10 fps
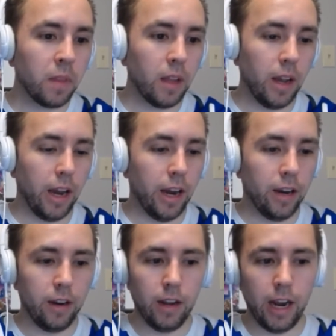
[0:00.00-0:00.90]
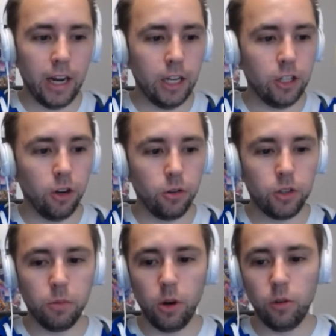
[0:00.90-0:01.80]
and any Joe
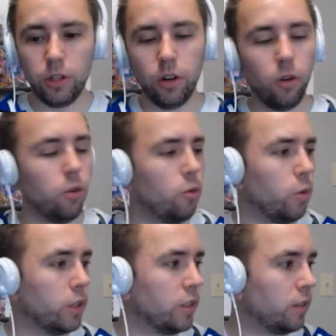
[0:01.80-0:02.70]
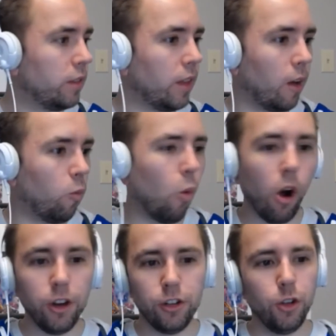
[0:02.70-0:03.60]
Smo. You know, who was it? That
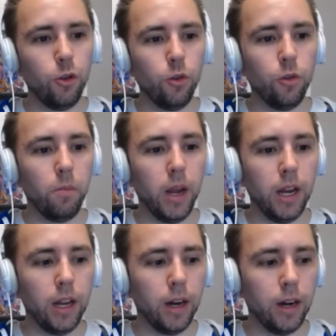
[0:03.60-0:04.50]
one dude made